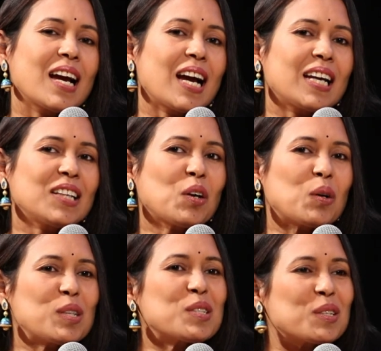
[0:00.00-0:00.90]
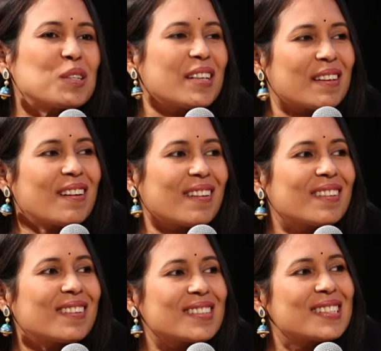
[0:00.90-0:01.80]
And also there
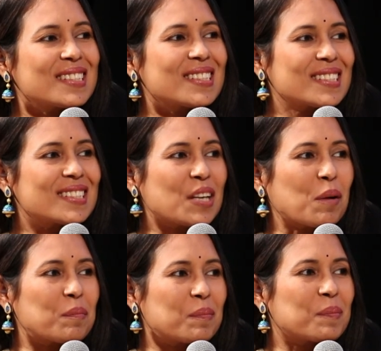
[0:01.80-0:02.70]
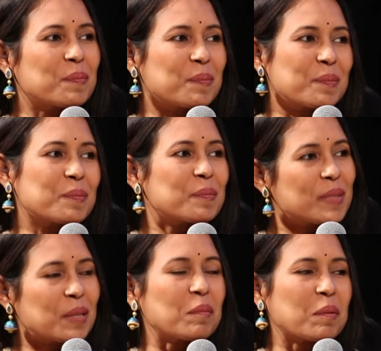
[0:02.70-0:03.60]
are some
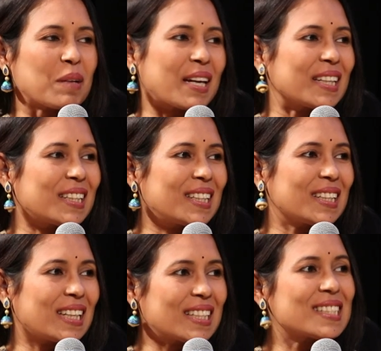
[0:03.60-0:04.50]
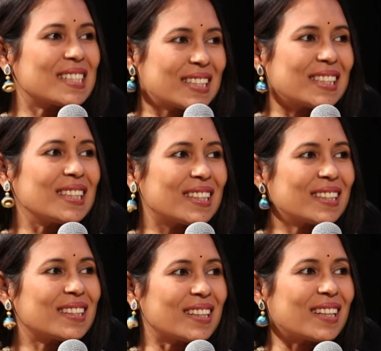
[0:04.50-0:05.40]
in my mind. Let's see.
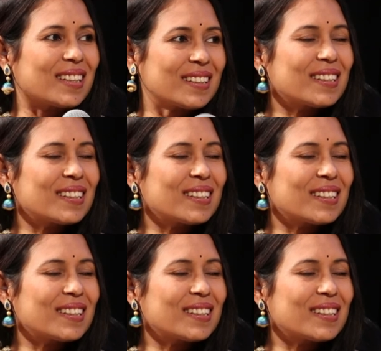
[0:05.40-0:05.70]
Yeah.